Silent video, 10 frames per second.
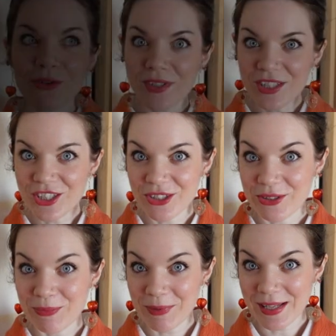
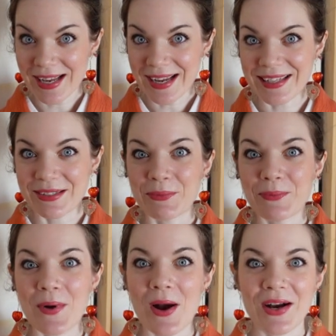original plan
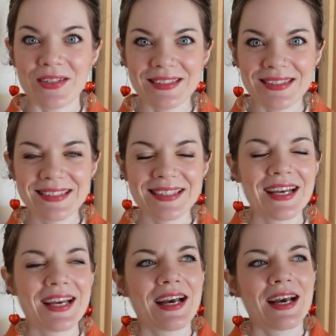was
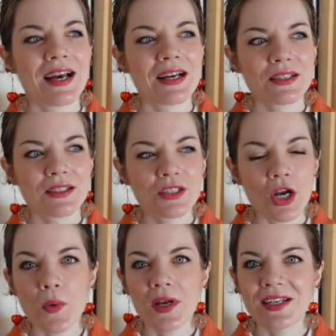
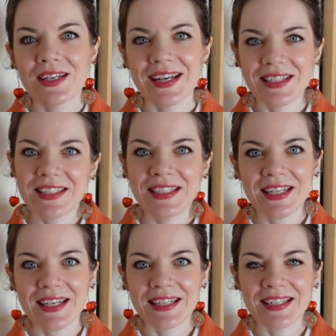going
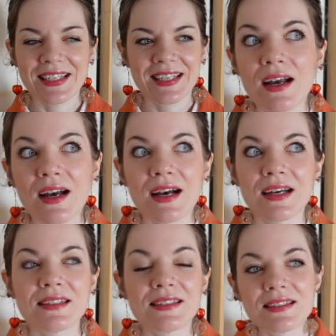antiquing,
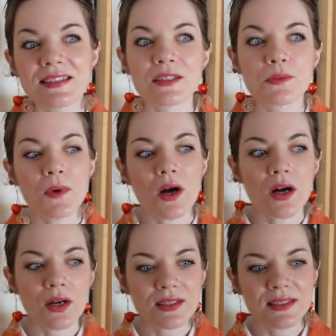and it
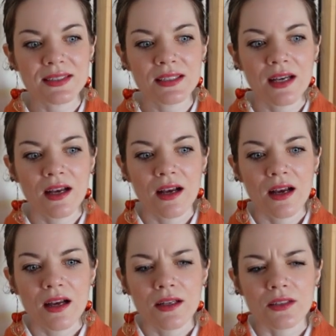was
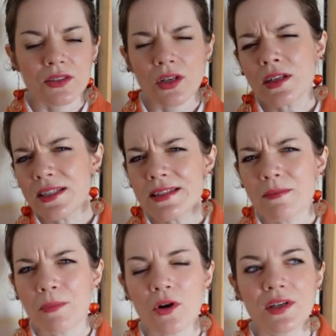not
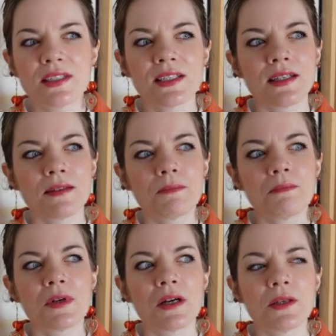disappointing,
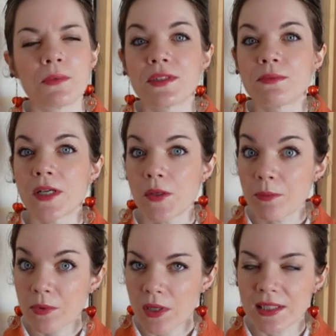but it was very
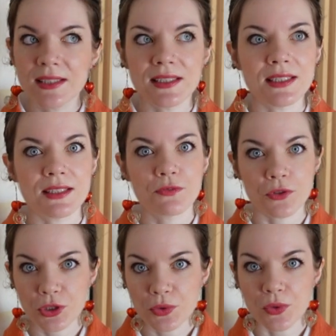pricey
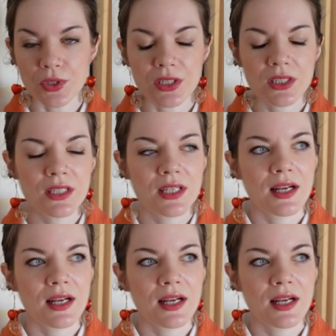for sure.